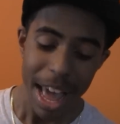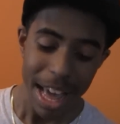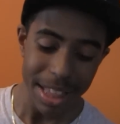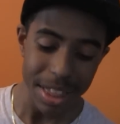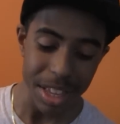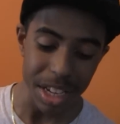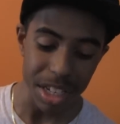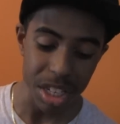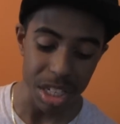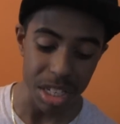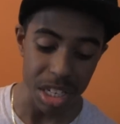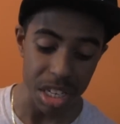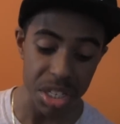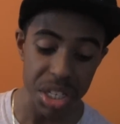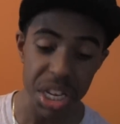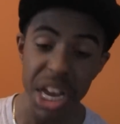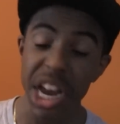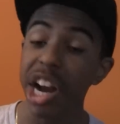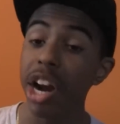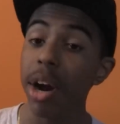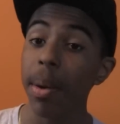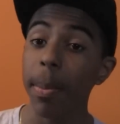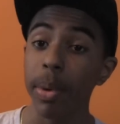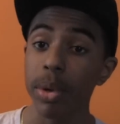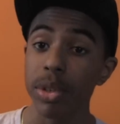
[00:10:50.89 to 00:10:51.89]
This is a
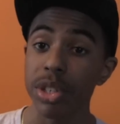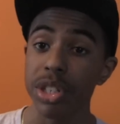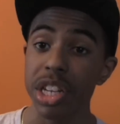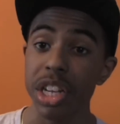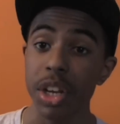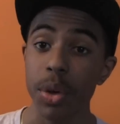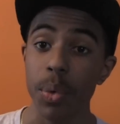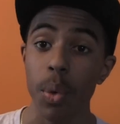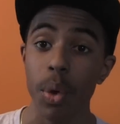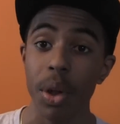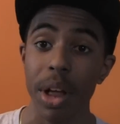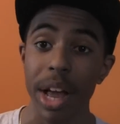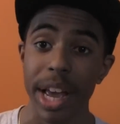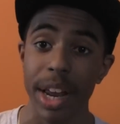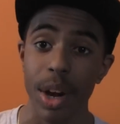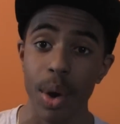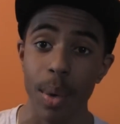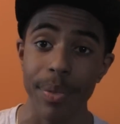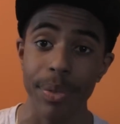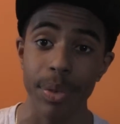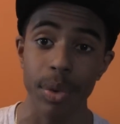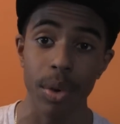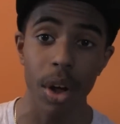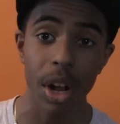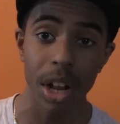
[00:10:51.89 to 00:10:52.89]
terrible sequel and
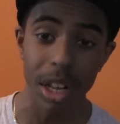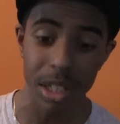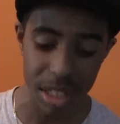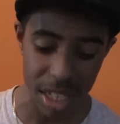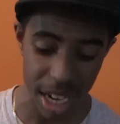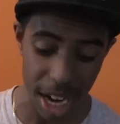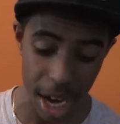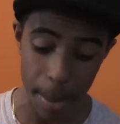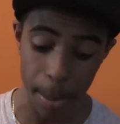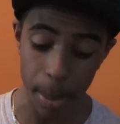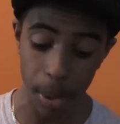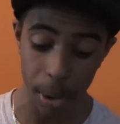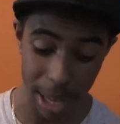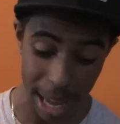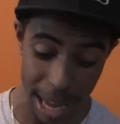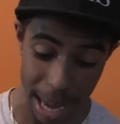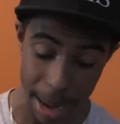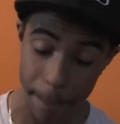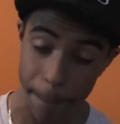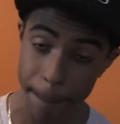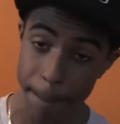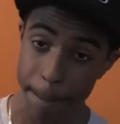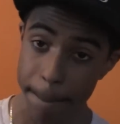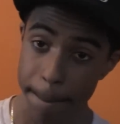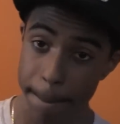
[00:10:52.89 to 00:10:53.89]
overall a terrible
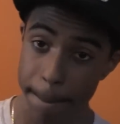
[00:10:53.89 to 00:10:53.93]
game.